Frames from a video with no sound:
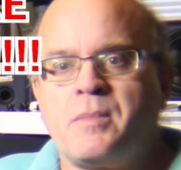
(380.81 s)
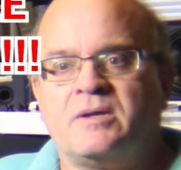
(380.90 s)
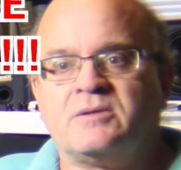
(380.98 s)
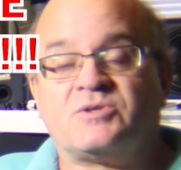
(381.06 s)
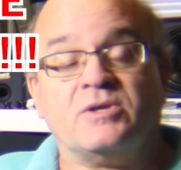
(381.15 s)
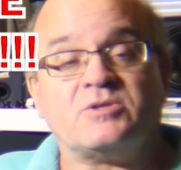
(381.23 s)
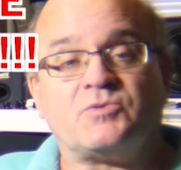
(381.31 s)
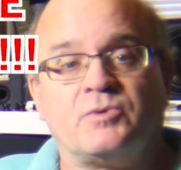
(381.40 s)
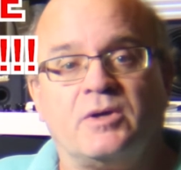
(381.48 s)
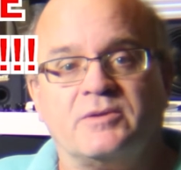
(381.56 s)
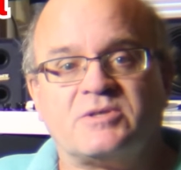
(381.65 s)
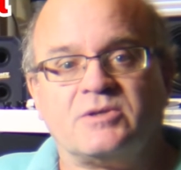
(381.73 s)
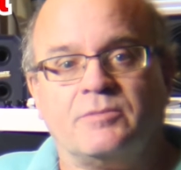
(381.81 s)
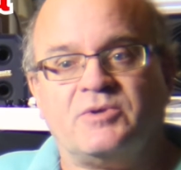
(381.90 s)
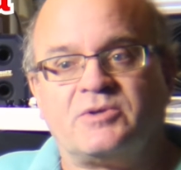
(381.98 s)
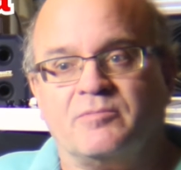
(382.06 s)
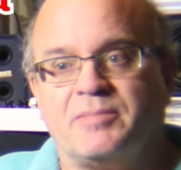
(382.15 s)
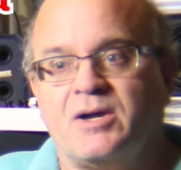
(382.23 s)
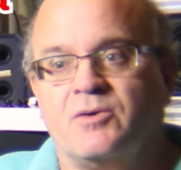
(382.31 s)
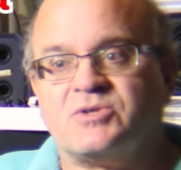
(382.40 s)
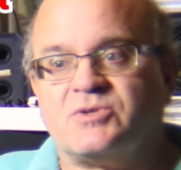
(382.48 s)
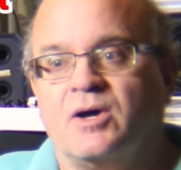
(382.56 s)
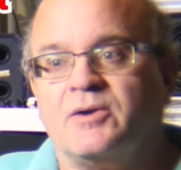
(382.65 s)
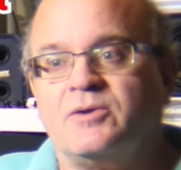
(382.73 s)
Since we're on the subject of
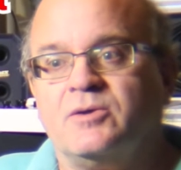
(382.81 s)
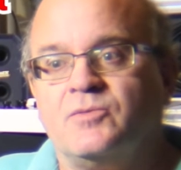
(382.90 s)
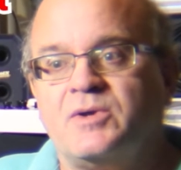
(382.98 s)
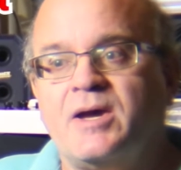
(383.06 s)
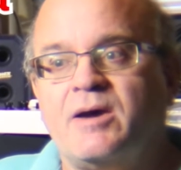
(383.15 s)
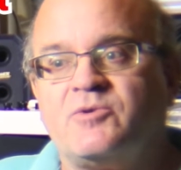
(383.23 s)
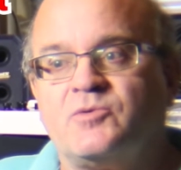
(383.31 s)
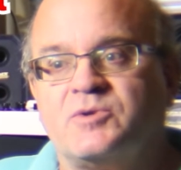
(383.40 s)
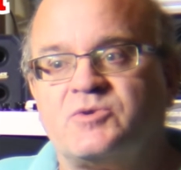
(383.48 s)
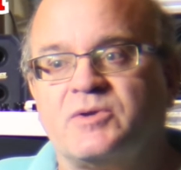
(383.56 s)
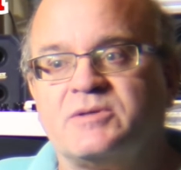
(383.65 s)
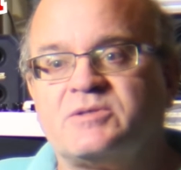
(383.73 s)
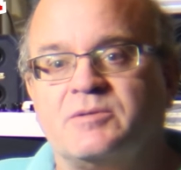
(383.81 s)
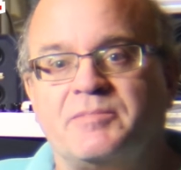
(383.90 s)
balanced audio, we have to address the